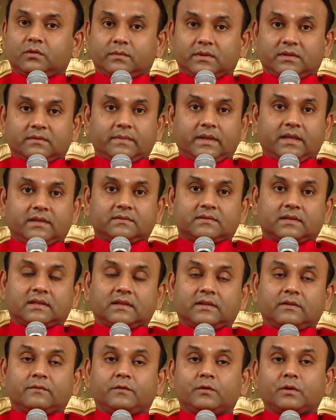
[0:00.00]
human beings.
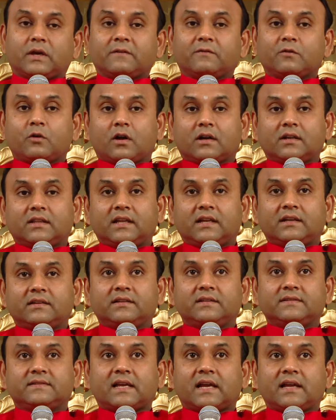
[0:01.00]
And if you have got that
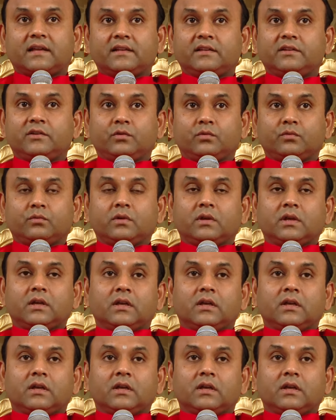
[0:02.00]
desire in you